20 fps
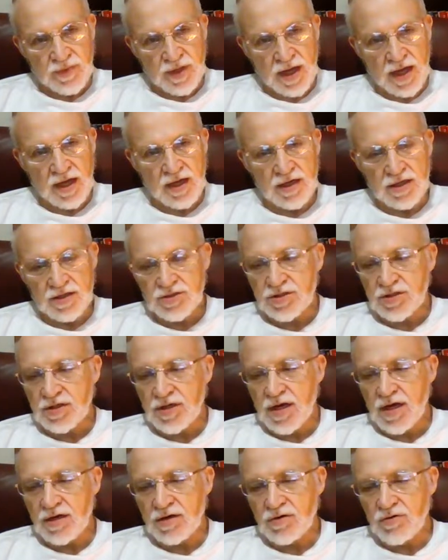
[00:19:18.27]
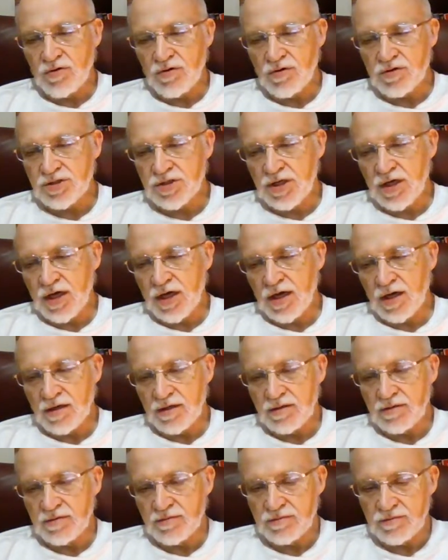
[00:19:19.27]
Ennis, and now to
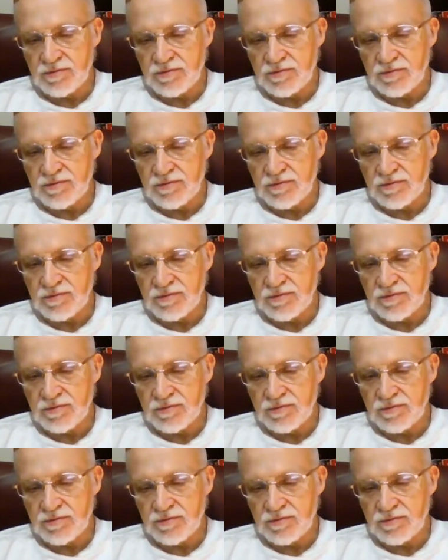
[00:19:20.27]
Corsicana.